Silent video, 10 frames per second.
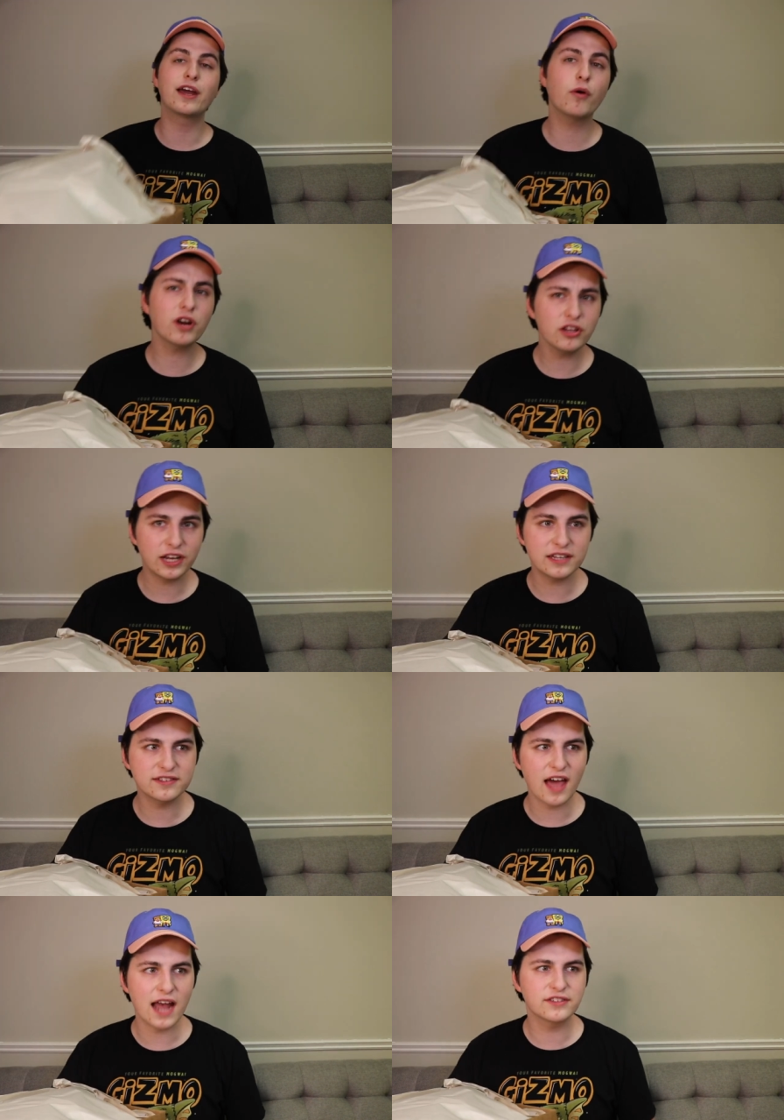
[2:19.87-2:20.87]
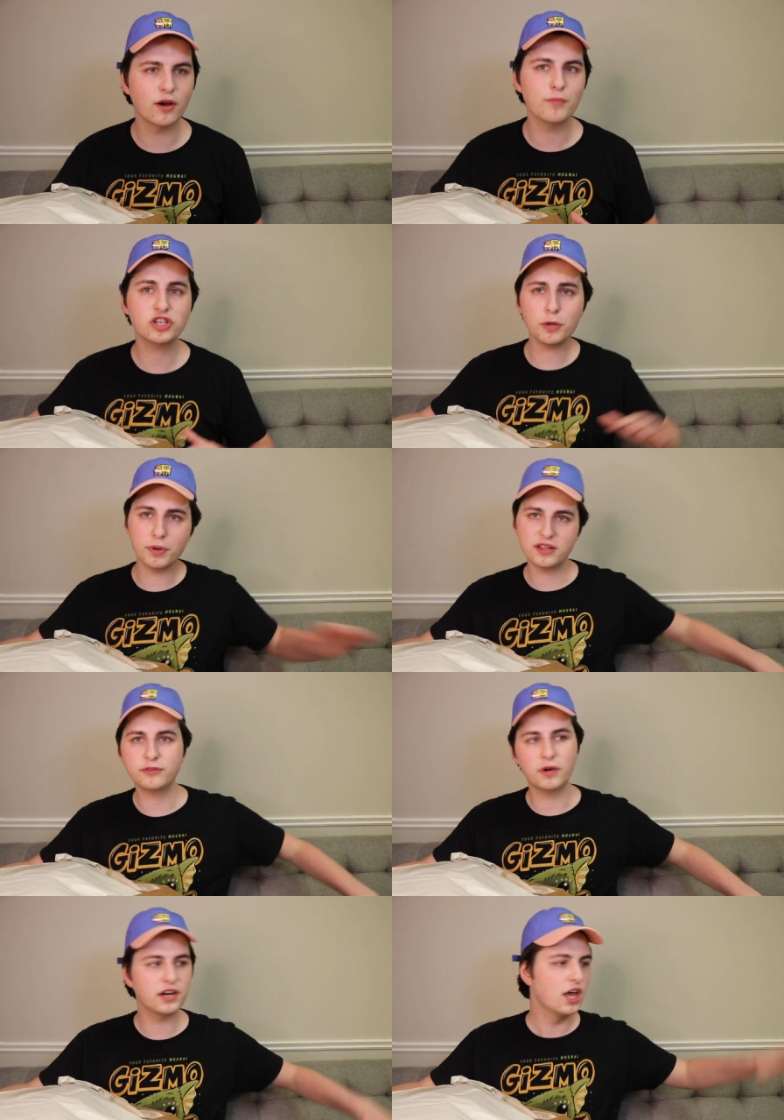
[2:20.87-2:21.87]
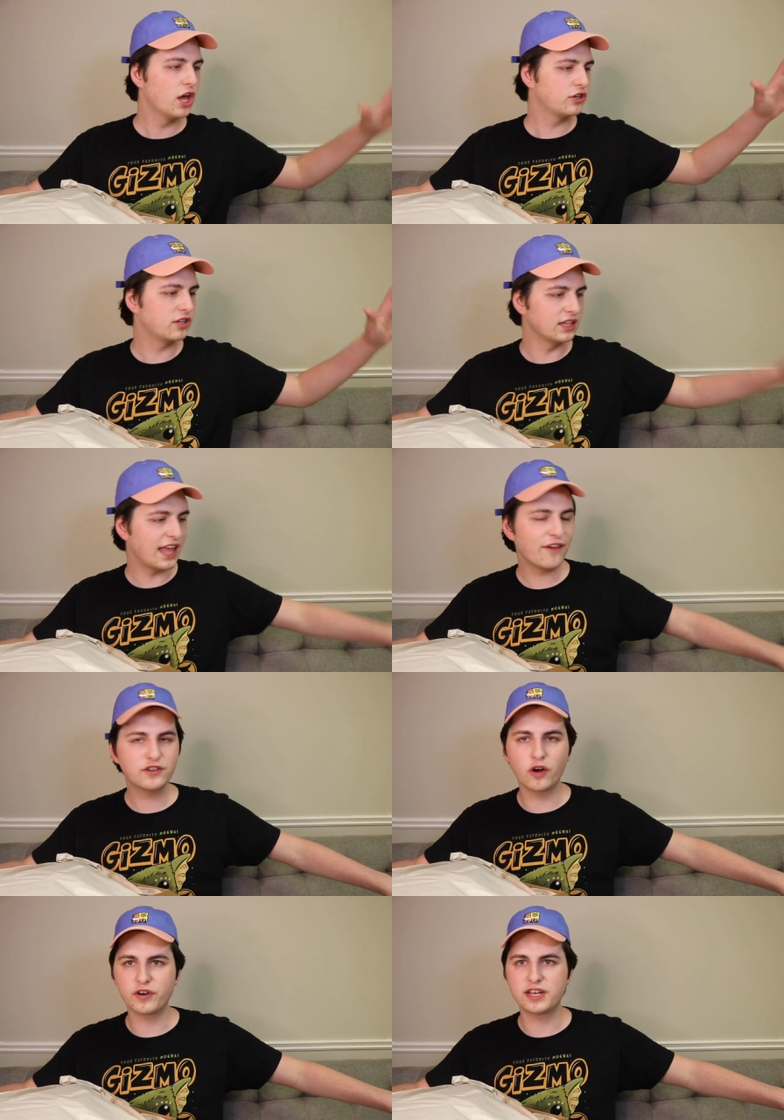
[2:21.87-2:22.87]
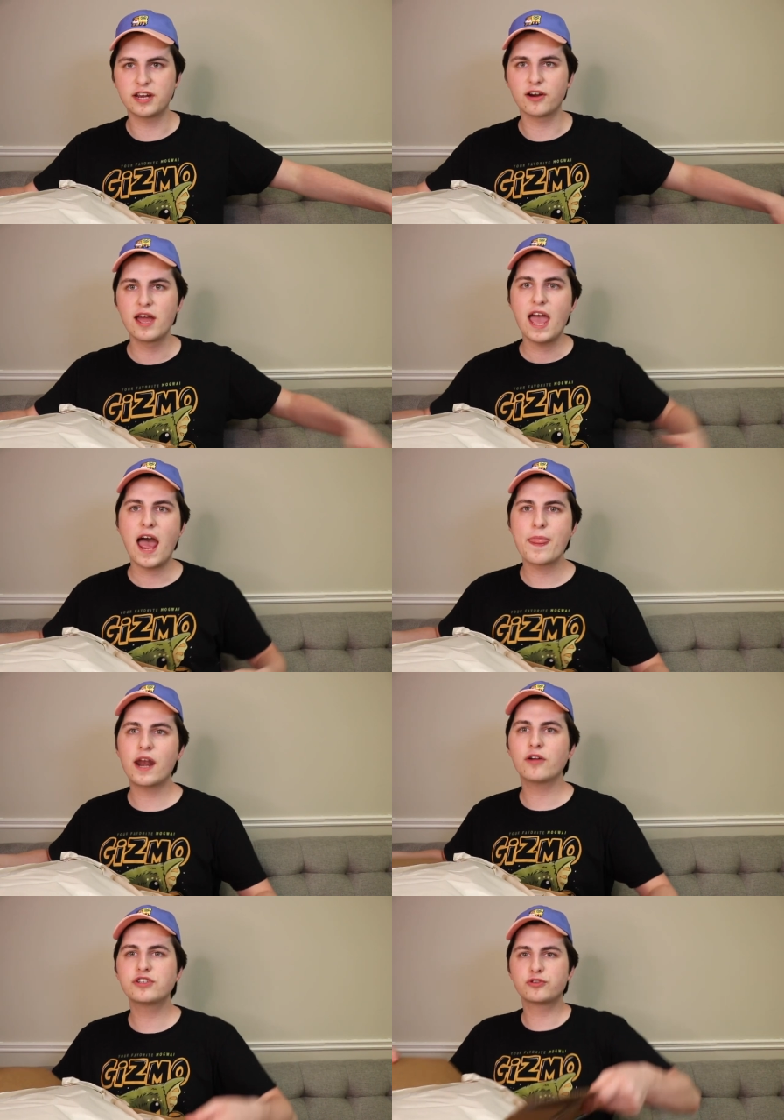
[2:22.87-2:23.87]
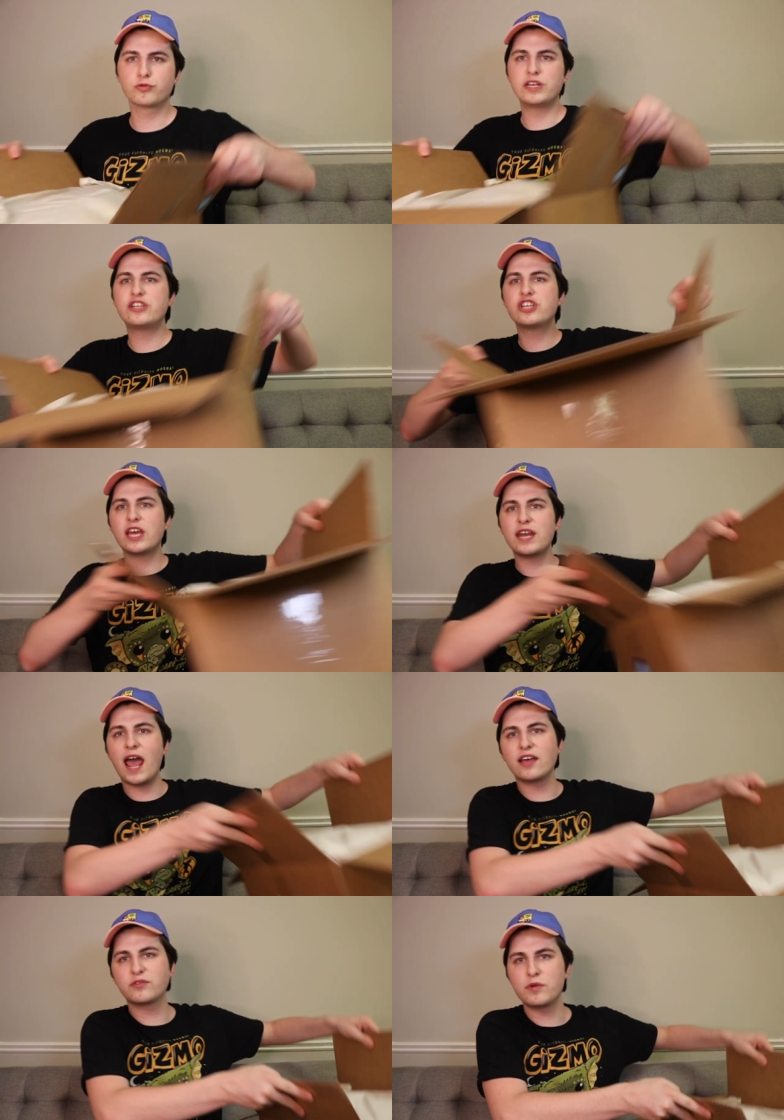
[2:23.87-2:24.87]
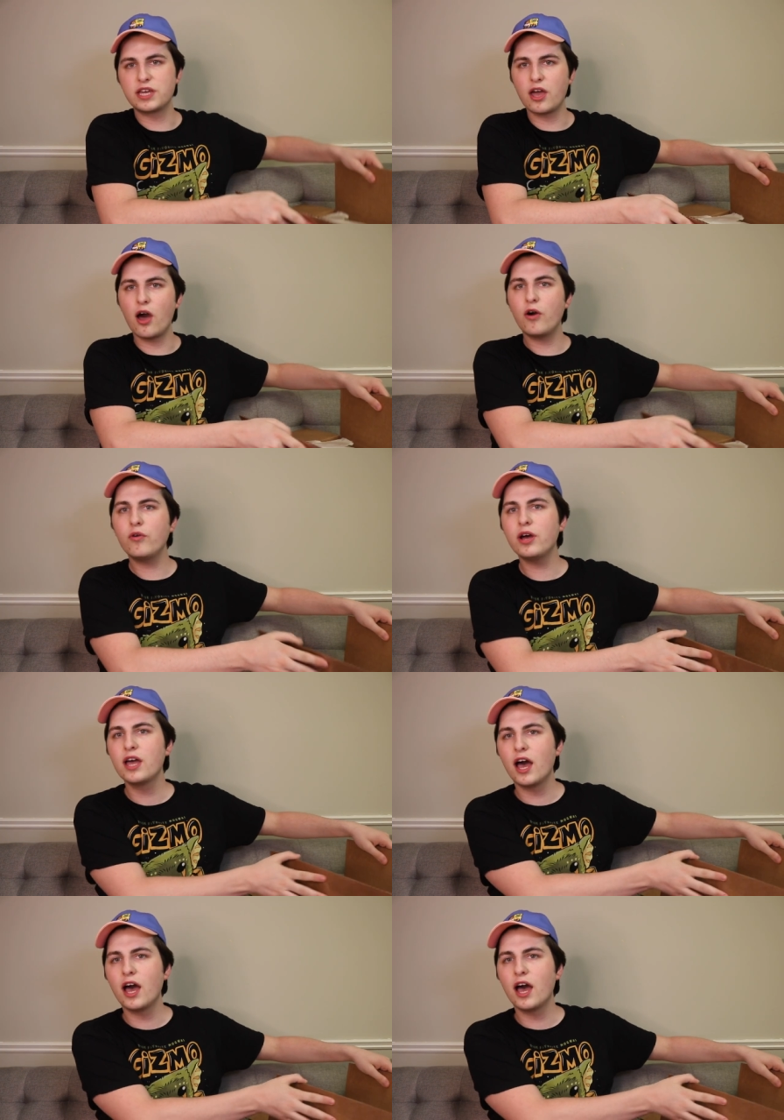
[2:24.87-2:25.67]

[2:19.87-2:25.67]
I don't want to look inside, so I'm just going to put this one to the left over here, and then I'll just reach in as we go.